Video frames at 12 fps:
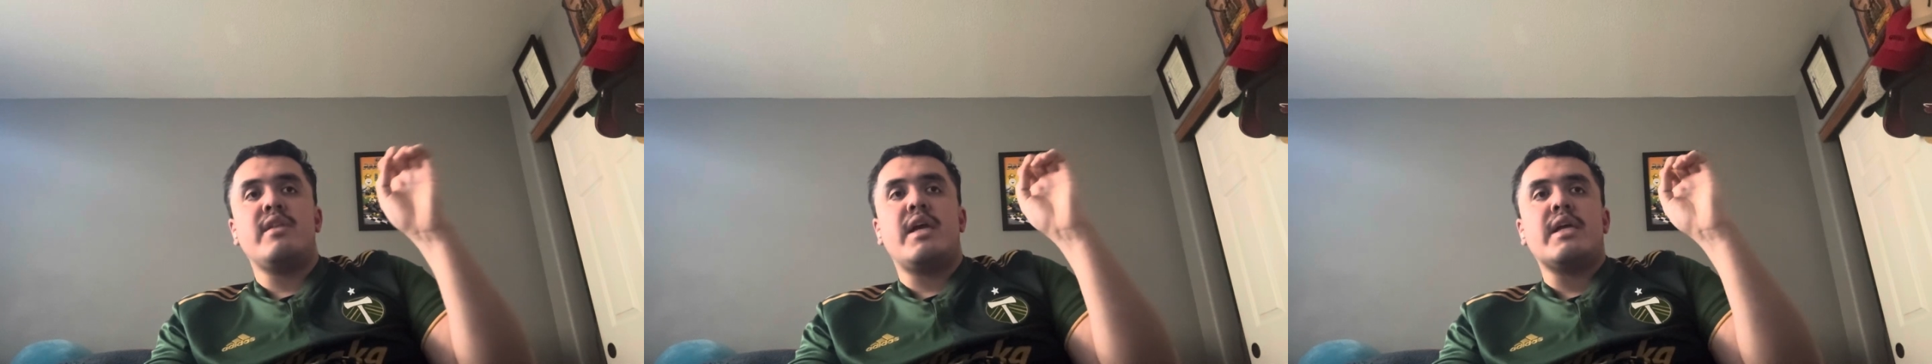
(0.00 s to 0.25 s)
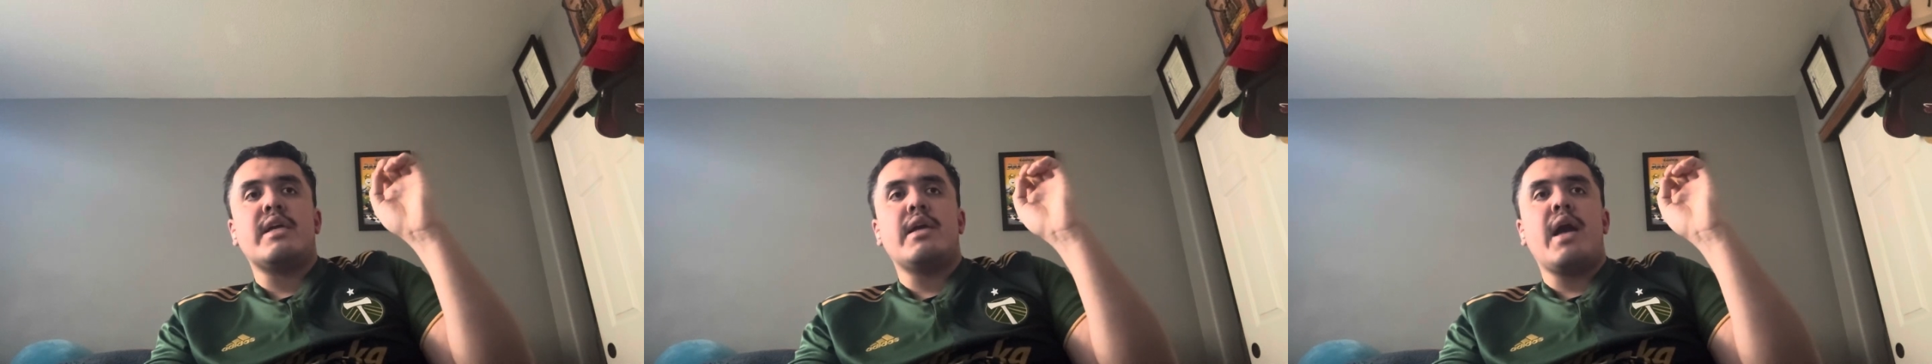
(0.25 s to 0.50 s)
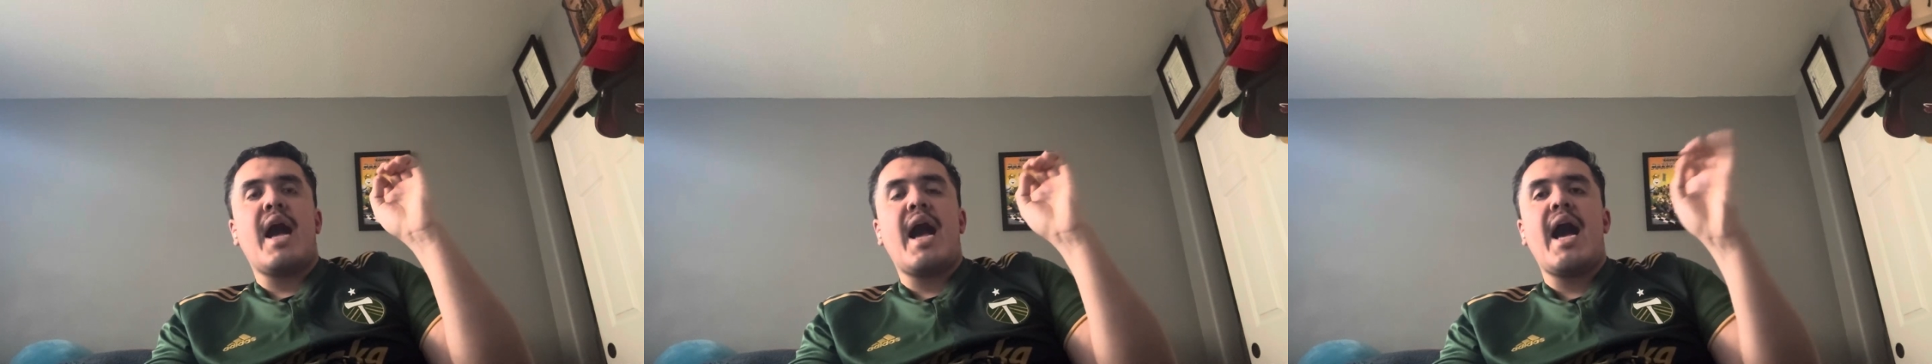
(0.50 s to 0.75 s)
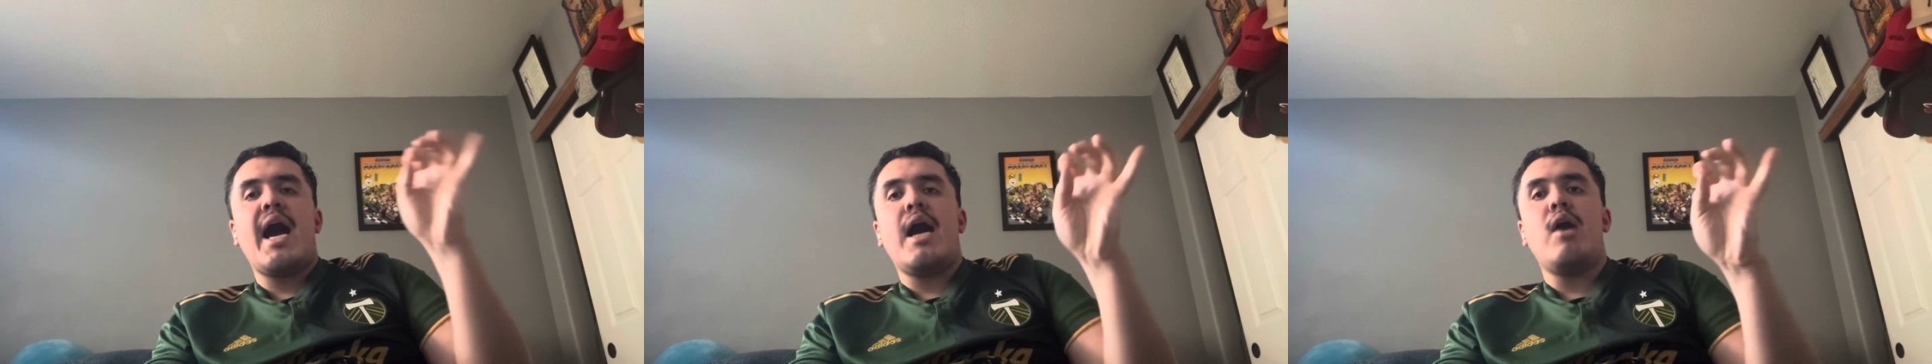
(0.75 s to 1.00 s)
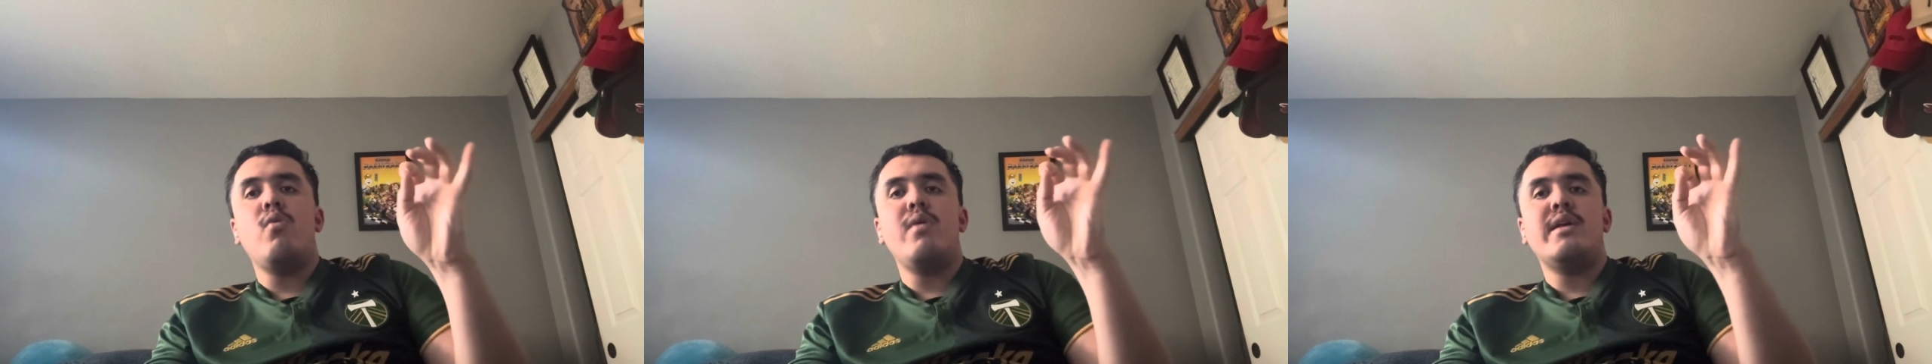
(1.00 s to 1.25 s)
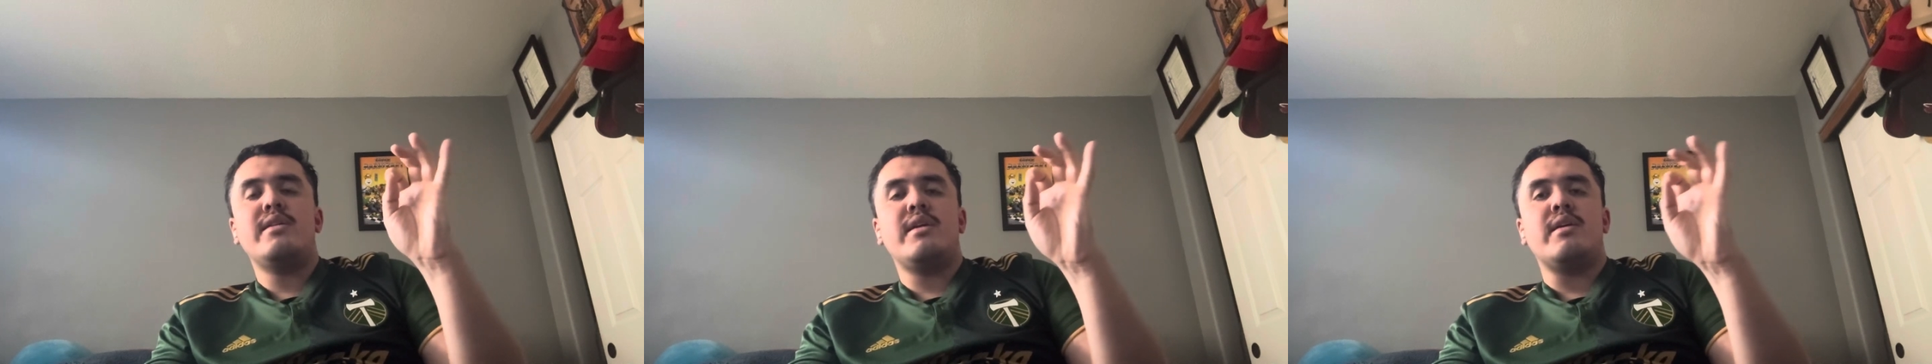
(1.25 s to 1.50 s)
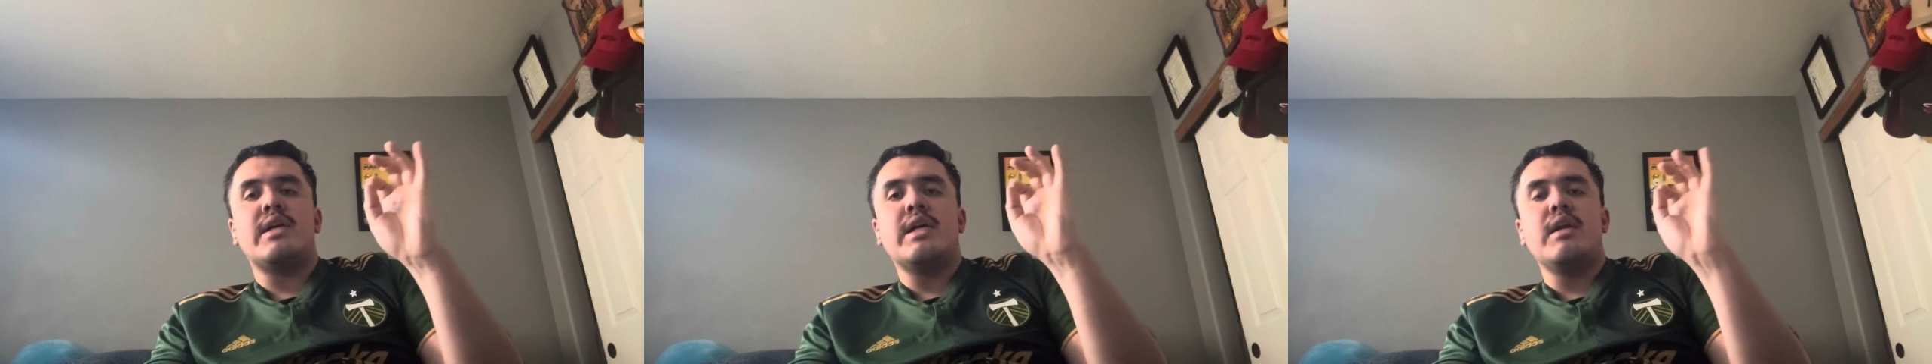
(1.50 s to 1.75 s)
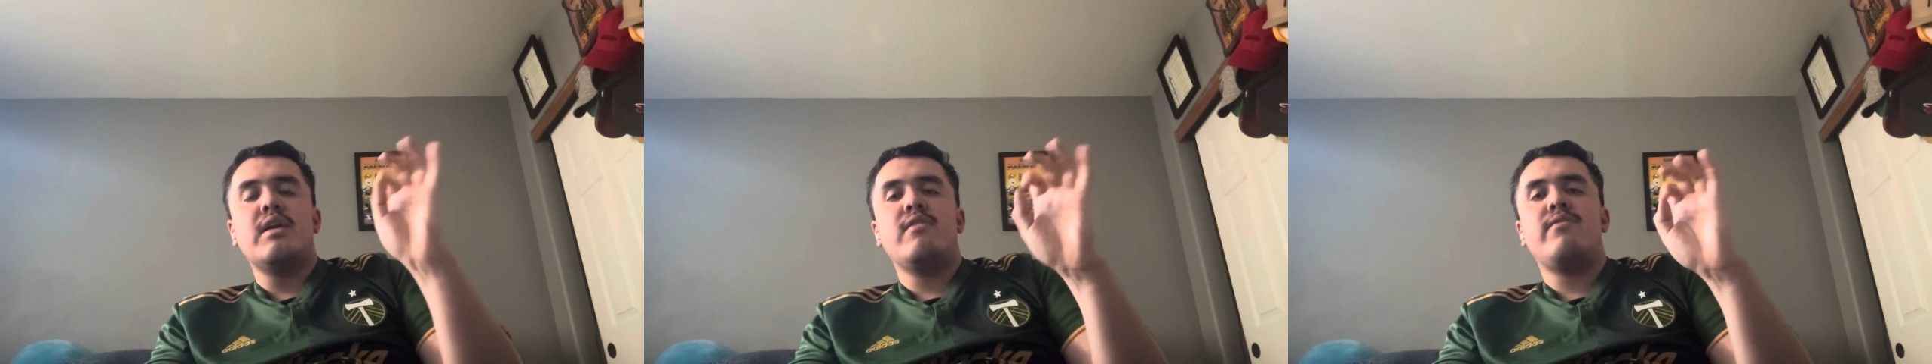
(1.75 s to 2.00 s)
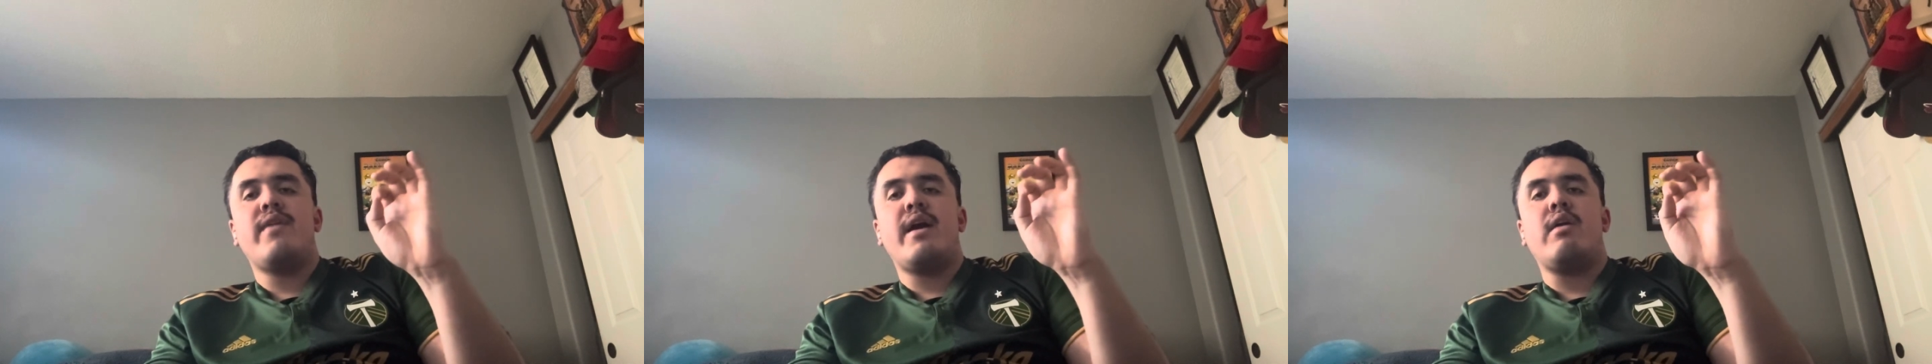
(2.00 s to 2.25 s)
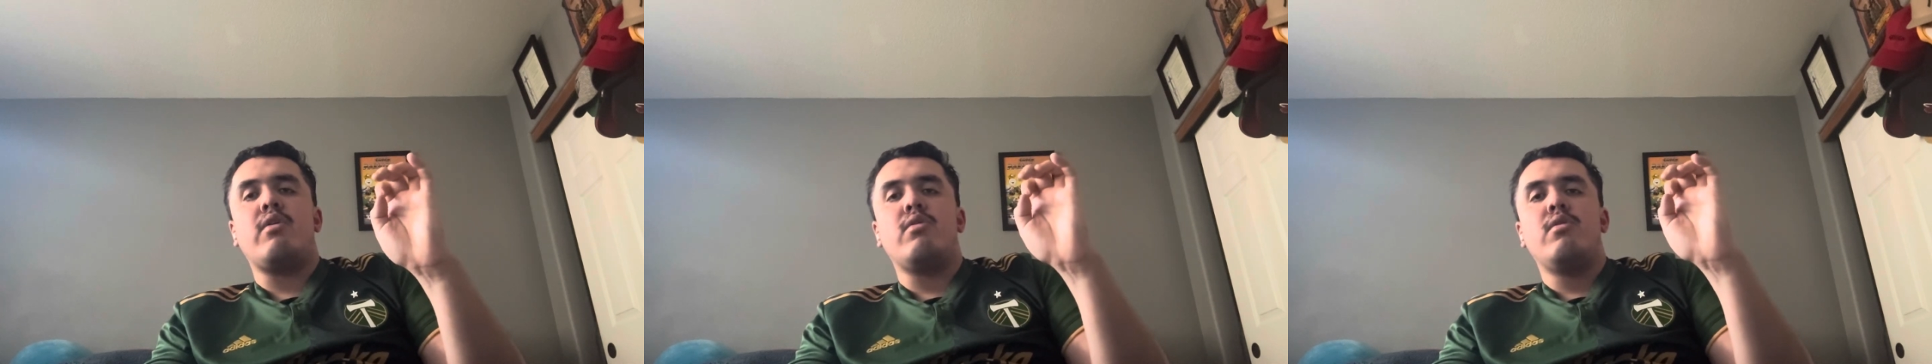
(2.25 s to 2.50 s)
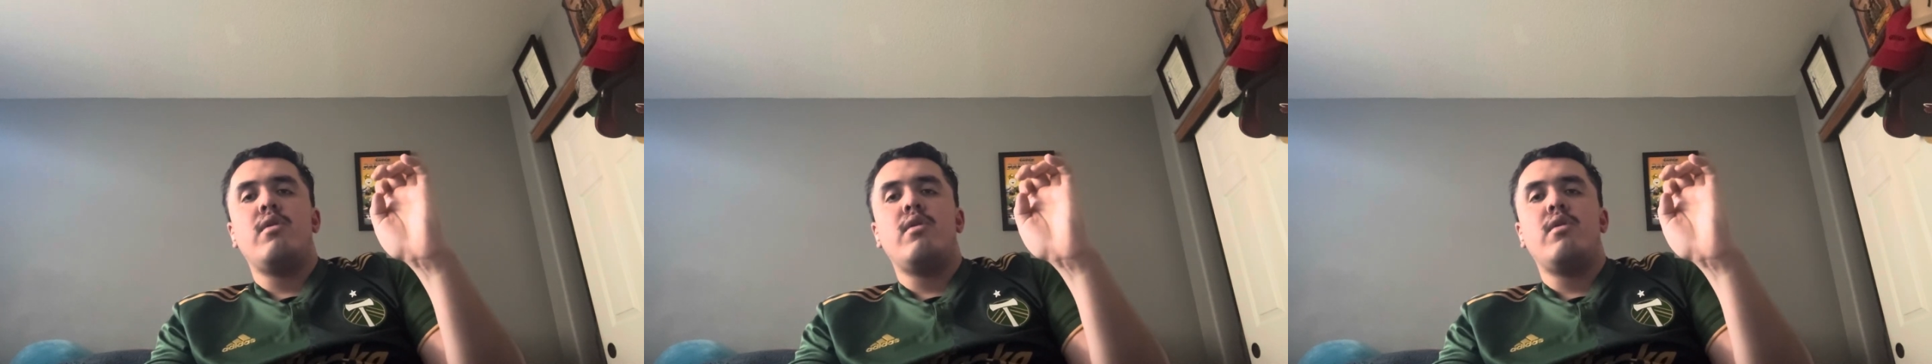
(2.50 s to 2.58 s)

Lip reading: Like, how is it a clear foul